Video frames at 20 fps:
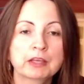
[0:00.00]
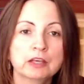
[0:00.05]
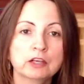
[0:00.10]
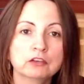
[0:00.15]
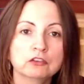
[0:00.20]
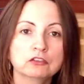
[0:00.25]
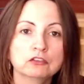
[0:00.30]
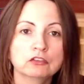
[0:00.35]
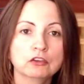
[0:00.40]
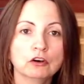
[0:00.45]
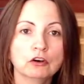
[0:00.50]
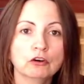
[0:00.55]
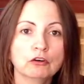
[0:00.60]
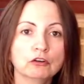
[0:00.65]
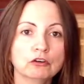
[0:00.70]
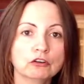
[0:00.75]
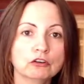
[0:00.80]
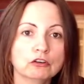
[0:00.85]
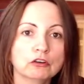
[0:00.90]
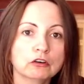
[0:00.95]

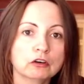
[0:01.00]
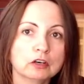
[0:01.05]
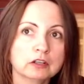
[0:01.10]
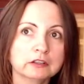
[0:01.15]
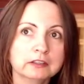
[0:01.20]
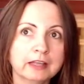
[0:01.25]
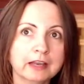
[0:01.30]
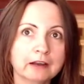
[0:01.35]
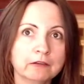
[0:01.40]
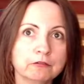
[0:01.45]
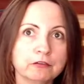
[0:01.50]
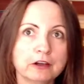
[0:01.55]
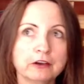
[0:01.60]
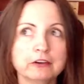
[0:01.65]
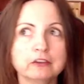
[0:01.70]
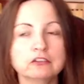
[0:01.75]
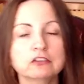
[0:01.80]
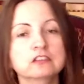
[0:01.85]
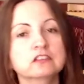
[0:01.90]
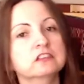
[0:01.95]
So they are
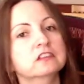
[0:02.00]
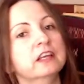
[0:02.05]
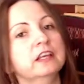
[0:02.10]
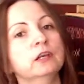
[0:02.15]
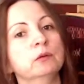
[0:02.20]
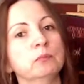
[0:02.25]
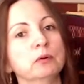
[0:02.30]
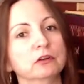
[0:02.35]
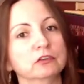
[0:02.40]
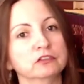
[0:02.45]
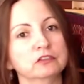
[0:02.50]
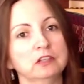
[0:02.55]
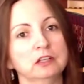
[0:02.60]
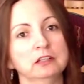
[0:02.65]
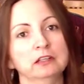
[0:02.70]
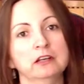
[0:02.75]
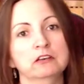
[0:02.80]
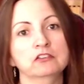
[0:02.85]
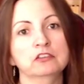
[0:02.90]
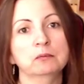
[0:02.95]
very sustainable
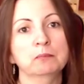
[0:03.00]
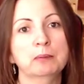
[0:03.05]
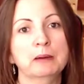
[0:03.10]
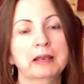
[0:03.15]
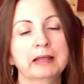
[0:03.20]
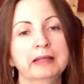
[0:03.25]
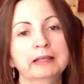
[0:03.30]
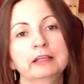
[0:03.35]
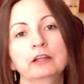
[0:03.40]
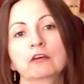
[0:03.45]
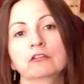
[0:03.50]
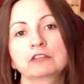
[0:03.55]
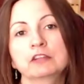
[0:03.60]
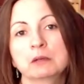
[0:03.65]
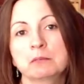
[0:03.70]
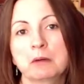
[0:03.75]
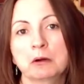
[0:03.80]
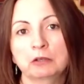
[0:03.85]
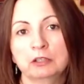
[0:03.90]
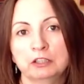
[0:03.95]
still. There are still plenty of
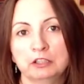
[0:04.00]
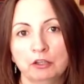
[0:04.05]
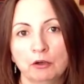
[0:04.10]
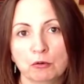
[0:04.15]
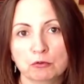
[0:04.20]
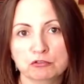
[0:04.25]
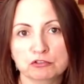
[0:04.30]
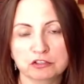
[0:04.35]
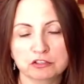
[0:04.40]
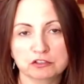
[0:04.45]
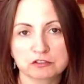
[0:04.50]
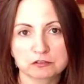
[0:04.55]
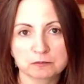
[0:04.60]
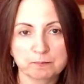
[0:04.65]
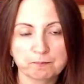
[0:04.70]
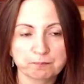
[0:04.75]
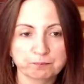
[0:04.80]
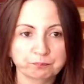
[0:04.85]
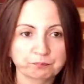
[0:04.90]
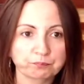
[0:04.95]
them out in the oceans.
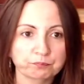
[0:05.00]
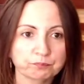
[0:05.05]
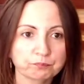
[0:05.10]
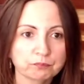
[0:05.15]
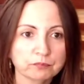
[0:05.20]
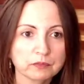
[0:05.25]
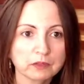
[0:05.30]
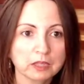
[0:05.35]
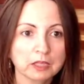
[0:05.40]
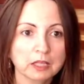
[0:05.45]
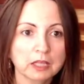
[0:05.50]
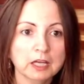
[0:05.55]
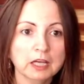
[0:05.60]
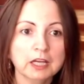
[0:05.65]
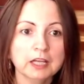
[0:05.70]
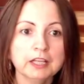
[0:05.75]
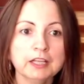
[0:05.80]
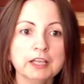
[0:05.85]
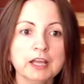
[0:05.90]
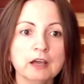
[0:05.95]

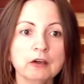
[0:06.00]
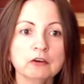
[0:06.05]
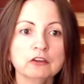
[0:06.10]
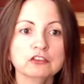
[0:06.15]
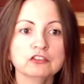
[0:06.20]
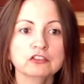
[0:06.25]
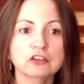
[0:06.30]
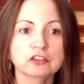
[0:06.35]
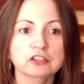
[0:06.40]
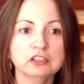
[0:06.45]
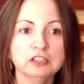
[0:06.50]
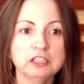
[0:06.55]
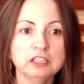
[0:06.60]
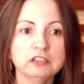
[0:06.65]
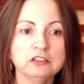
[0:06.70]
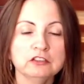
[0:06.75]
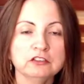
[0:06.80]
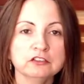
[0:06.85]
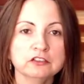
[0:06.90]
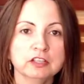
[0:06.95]
Now,
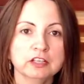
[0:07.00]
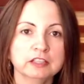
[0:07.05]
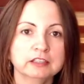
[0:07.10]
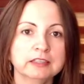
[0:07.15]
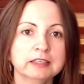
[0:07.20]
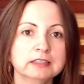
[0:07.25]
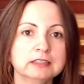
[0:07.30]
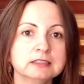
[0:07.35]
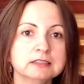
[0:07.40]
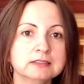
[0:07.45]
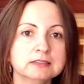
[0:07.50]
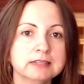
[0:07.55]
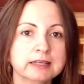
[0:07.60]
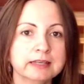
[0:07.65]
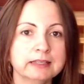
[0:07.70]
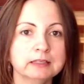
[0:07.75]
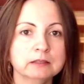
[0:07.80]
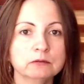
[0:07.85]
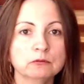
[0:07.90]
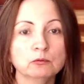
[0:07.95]
sardines, they
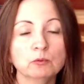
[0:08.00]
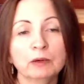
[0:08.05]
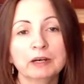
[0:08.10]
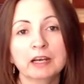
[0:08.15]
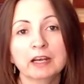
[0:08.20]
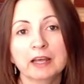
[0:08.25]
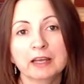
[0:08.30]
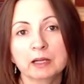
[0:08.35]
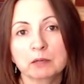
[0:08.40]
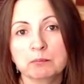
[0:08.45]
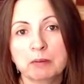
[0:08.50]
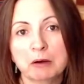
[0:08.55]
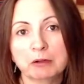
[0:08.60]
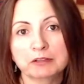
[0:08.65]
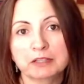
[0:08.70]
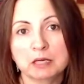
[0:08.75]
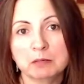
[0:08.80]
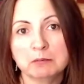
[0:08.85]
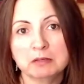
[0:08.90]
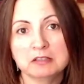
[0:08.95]
contain, what I like
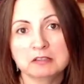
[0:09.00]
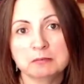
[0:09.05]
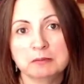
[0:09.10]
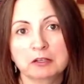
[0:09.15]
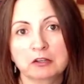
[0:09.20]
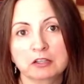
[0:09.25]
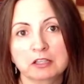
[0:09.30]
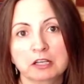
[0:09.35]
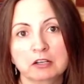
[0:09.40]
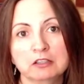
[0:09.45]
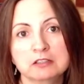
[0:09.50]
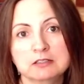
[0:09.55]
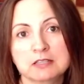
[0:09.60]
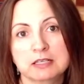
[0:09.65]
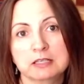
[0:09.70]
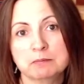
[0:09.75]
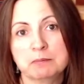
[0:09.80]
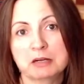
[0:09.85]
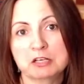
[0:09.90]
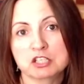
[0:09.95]
about them is because they
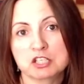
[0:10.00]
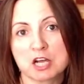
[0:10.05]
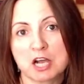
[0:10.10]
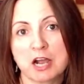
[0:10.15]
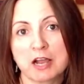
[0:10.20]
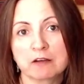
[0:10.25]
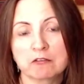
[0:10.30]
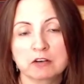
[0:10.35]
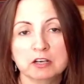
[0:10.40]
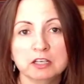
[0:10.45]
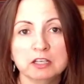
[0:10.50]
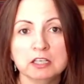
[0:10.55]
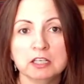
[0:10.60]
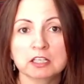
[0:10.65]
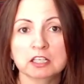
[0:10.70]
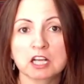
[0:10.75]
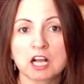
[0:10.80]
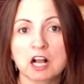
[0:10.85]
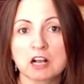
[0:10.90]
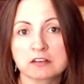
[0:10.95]
contain a bunch of iron
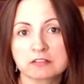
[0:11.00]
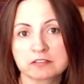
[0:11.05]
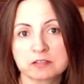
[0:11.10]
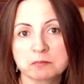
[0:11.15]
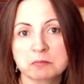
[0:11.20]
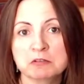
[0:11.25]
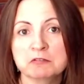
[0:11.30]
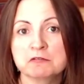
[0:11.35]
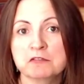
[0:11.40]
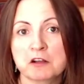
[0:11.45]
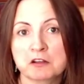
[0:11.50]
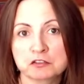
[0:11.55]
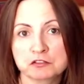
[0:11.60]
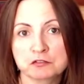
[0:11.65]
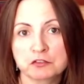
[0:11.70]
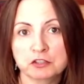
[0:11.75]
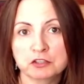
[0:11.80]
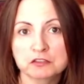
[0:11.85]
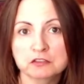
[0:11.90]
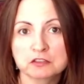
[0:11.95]
and calcium and
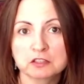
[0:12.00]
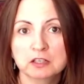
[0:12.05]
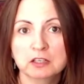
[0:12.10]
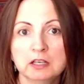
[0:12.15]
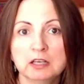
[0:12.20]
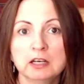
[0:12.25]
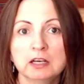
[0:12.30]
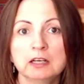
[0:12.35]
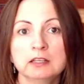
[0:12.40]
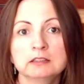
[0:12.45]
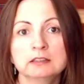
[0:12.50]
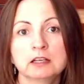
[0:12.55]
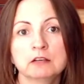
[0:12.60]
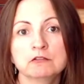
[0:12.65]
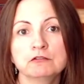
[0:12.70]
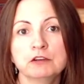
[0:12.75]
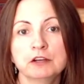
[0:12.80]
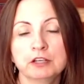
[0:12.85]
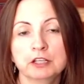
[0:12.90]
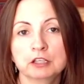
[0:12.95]
phosphorus, and they
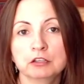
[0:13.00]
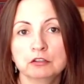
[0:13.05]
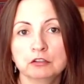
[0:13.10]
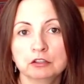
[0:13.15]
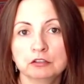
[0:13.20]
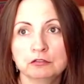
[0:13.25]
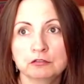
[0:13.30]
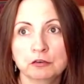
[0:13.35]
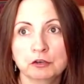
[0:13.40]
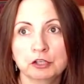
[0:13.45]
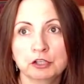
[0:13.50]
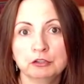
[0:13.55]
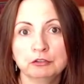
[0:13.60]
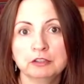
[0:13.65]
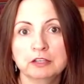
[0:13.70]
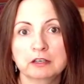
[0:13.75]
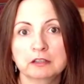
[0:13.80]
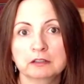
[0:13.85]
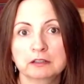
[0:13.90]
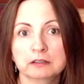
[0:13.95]
are very good for you.
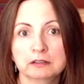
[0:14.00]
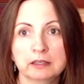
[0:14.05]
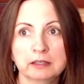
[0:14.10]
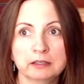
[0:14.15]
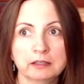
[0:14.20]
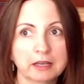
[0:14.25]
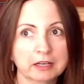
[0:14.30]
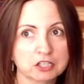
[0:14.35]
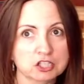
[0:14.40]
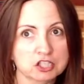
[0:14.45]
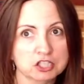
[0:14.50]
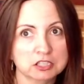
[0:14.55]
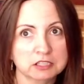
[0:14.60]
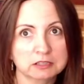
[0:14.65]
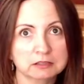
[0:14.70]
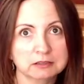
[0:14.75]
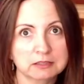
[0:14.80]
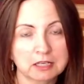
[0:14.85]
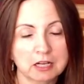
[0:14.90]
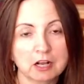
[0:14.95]
They, are, they
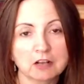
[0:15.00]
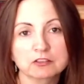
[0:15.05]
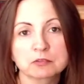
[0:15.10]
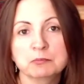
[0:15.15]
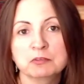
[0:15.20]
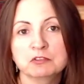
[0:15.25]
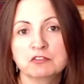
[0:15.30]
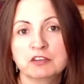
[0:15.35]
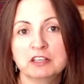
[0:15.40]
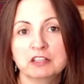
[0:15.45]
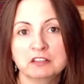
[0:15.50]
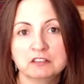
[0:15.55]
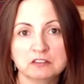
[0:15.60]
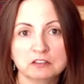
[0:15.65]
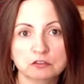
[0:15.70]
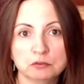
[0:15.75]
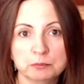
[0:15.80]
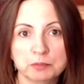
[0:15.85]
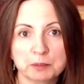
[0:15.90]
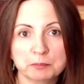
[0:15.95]
actually, the calcium is very
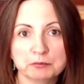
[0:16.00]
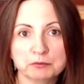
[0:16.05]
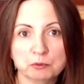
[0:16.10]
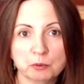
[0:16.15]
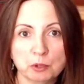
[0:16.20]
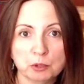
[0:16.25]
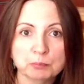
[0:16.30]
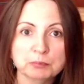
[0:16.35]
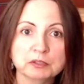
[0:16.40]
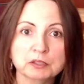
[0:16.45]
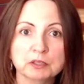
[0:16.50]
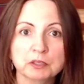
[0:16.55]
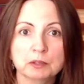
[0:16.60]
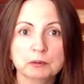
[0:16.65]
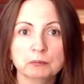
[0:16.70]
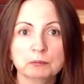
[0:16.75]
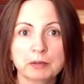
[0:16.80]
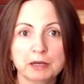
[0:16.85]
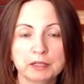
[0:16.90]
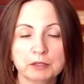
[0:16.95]
easy to be absorbed
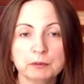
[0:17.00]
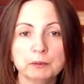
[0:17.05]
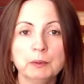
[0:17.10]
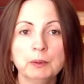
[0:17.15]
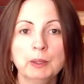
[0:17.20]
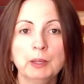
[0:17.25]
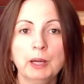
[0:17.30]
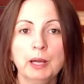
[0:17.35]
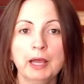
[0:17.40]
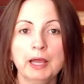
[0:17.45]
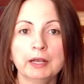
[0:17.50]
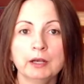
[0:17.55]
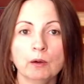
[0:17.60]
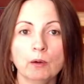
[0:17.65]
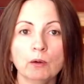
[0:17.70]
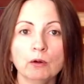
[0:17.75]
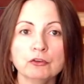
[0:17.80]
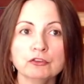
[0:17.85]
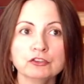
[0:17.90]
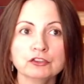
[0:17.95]
by you. And
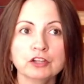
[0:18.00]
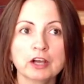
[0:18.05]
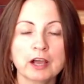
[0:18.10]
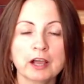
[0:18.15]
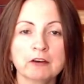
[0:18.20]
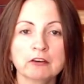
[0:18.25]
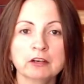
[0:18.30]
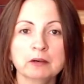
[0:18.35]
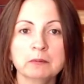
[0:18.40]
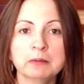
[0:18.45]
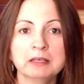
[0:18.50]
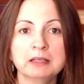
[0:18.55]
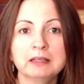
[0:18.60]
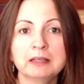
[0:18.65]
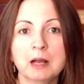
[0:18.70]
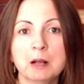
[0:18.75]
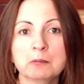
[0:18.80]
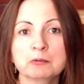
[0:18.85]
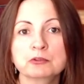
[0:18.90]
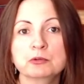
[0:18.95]
also the iron, I mean, it
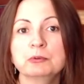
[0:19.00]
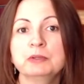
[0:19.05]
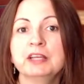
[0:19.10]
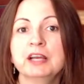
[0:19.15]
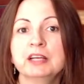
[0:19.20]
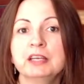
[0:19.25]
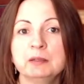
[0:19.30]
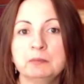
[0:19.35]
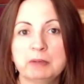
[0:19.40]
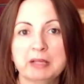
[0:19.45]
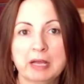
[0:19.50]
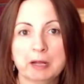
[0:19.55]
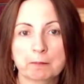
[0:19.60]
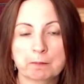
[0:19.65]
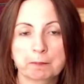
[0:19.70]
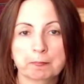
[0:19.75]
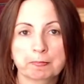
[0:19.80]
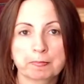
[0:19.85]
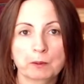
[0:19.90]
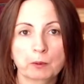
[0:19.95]
helps you with the anemia,
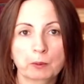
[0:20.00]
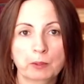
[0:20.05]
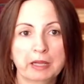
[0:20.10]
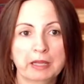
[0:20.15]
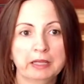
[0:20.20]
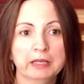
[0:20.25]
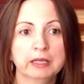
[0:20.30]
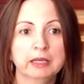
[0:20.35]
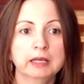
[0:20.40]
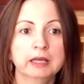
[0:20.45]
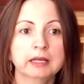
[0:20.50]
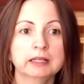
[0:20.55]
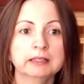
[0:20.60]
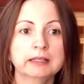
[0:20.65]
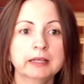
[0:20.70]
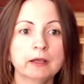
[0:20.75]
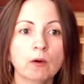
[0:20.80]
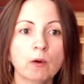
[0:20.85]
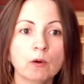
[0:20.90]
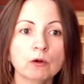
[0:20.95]
okay?
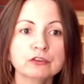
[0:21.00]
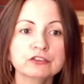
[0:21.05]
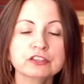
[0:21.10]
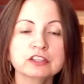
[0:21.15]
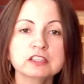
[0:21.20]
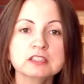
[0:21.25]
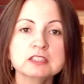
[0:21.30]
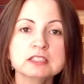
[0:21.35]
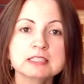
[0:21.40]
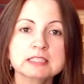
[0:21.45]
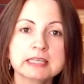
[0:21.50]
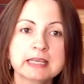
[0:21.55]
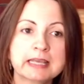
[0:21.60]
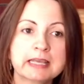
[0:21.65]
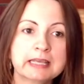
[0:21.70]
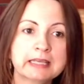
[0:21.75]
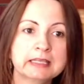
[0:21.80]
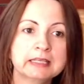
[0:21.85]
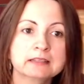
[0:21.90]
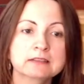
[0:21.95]
They also
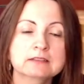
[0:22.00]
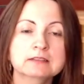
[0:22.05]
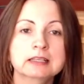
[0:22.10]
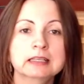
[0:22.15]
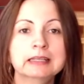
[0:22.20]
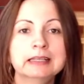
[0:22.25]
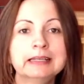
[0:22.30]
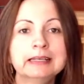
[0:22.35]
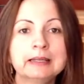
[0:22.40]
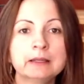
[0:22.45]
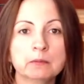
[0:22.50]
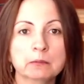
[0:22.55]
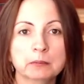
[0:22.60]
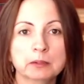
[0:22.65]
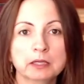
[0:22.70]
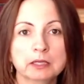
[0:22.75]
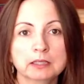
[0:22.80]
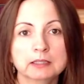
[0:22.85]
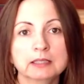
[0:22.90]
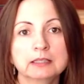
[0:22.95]
contain selenium,
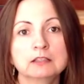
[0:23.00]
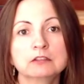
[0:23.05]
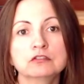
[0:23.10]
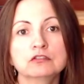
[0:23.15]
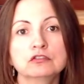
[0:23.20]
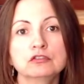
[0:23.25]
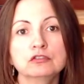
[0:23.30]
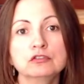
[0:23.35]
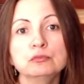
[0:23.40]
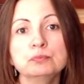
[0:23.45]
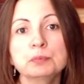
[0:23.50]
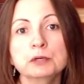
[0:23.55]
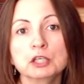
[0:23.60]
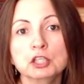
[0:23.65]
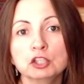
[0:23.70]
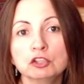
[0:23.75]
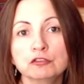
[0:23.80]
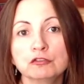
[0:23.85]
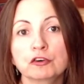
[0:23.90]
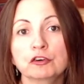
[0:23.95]
that it's super
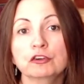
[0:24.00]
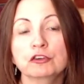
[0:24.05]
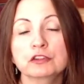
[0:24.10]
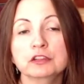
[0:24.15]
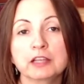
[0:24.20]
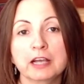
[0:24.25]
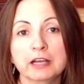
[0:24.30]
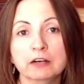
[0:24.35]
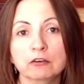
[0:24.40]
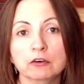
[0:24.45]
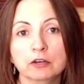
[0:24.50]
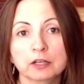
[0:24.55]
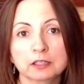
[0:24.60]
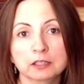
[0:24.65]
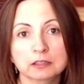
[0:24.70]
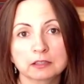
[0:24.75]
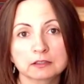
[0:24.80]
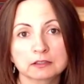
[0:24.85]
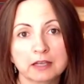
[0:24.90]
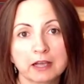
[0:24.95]
good for your thyroid,
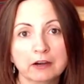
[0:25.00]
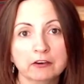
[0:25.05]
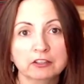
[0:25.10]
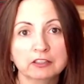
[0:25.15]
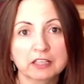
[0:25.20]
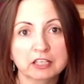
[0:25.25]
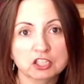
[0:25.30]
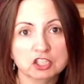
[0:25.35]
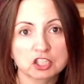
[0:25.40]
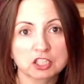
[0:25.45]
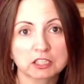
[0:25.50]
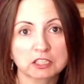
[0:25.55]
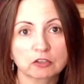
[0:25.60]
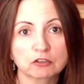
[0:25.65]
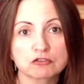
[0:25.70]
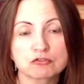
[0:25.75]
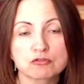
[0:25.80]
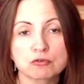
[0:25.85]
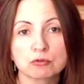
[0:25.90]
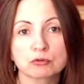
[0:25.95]
and the thyroid actually
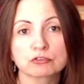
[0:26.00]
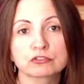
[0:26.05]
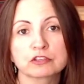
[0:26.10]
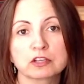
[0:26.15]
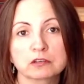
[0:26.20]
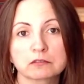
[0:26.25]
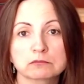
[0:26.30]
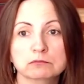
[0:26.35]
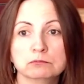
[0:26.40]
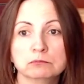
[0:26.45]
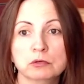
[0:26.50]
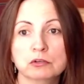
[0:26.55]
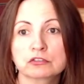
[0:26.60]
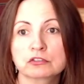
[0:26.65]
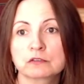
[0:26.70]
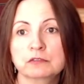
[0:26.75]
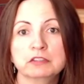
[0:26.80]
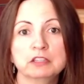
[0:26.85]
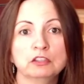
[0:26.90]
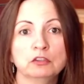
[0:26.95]
controls
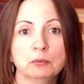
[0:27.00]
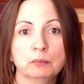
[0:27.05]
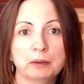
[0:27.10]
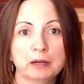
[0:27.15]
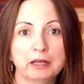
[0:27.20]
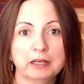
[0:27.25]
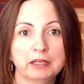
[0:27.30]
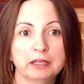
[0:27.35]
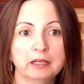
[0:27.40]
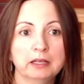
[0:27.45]
most of it in your body.